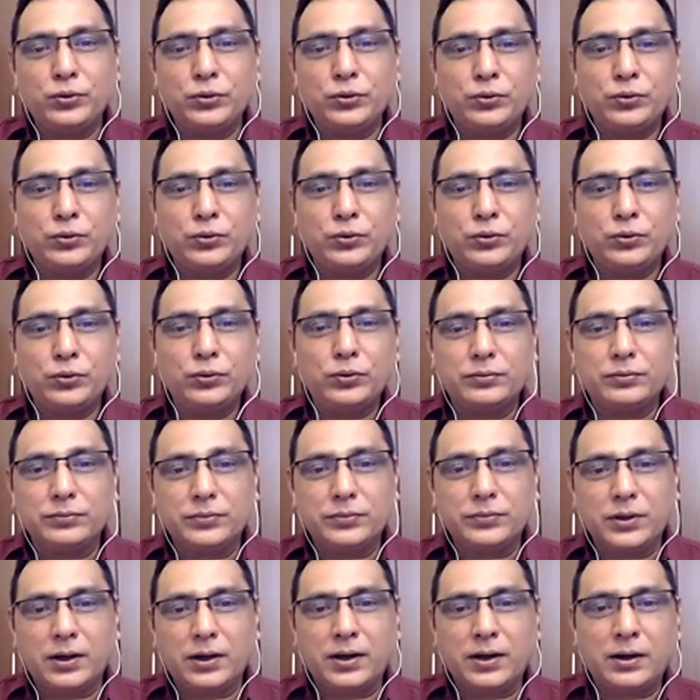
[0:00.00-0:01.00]
through
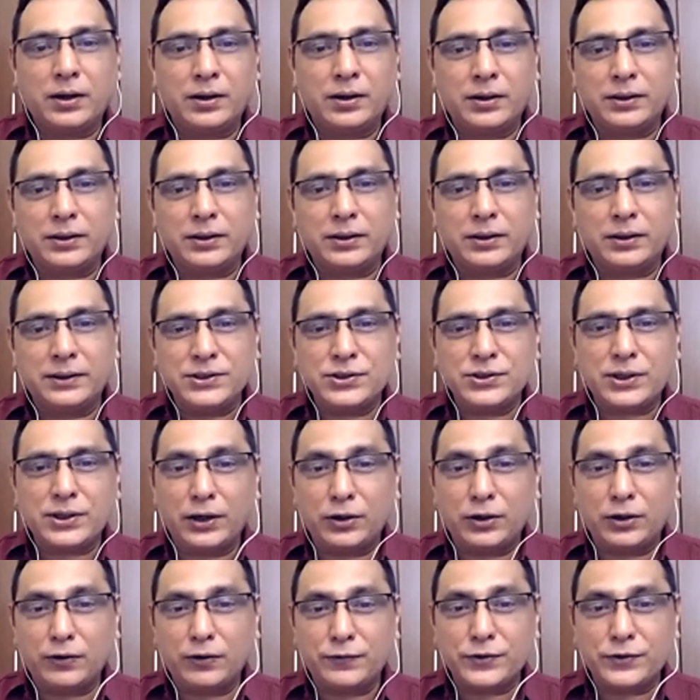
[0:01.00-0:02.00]
this
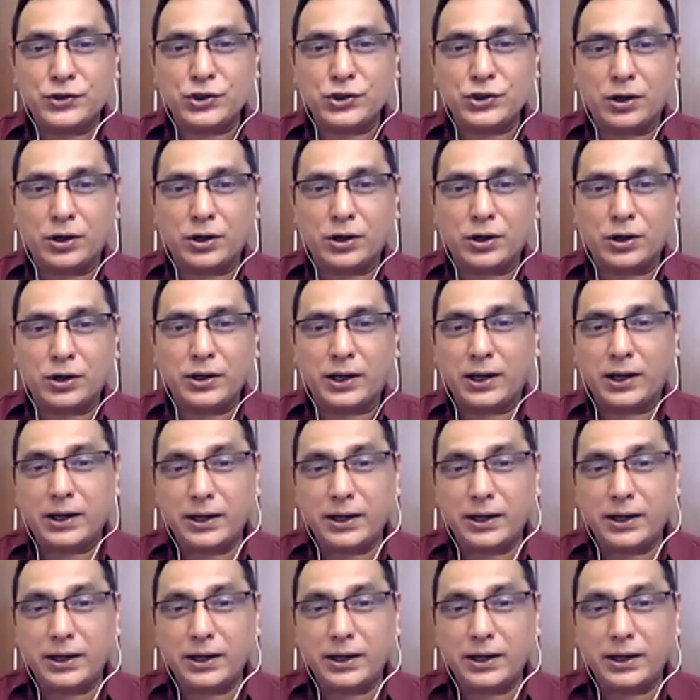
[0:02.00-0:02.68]
kind of a journey.